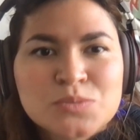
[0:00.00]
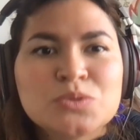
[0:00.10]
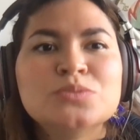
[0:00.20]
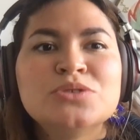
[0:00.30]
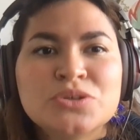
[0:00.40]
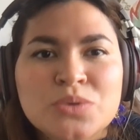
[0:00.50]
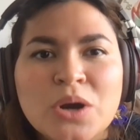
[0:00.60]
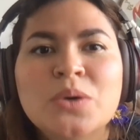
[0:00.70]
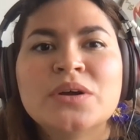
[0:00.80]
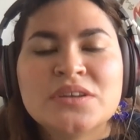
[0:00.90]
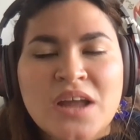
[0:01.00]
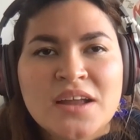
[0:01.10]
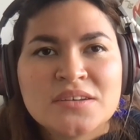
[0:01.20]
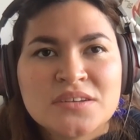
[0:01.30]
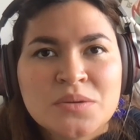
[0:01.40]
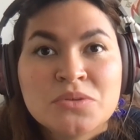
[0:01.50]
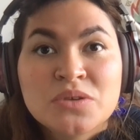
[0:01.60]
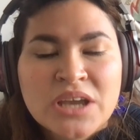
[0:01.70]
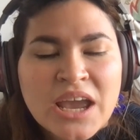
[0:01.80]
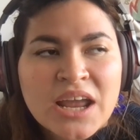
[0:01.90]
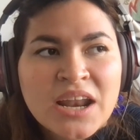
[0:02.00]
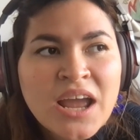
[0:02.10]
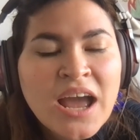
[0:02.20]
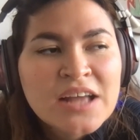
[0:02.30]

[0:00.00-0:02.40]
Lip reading: room to grow and communicate.